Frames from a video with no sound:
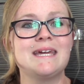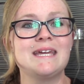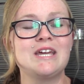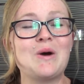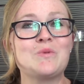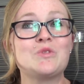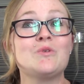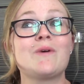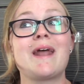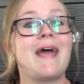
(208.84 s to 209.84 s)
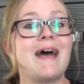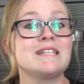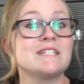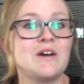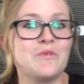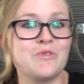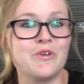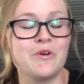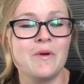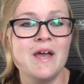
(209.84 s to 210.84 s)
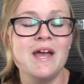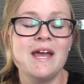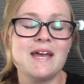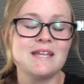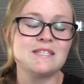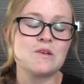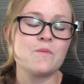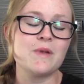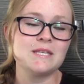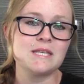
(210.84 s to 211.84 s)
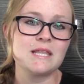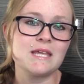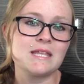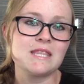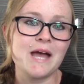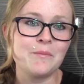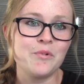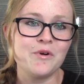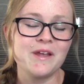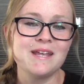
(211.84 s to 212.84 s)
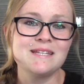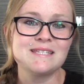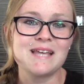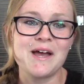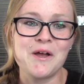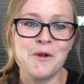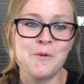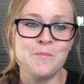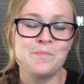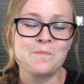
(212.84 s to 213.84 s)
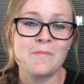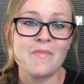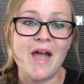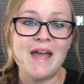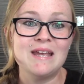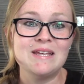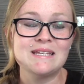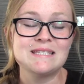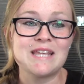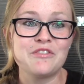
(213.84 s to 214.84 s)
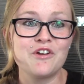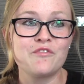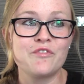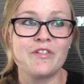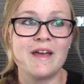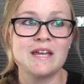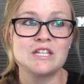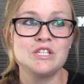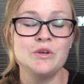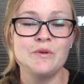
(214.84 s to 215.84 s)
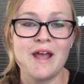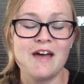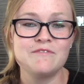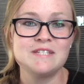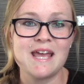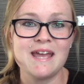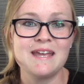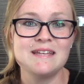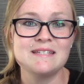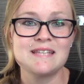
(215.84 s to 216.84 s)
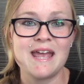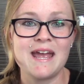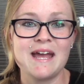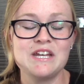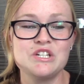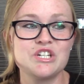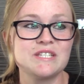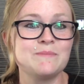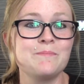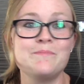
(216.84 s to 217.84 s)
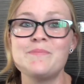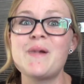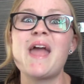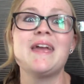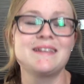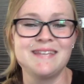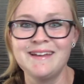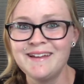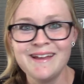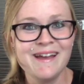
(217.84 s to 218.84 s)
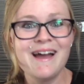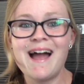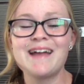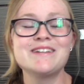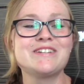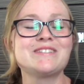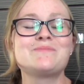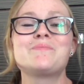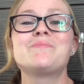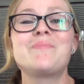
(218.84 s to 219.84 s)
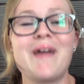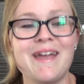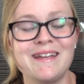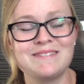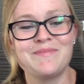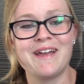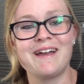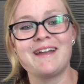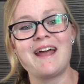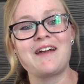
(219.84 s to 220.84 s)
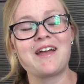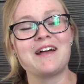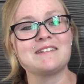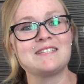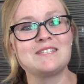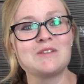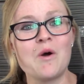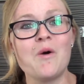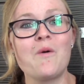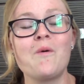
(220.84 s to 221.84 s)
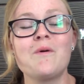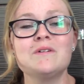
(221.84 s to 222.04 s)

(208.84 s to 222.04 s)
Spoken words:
go through what I had to go through. And so basically at that point, I stayed there for like 2.5 days and just baked. I just baked, man. I got so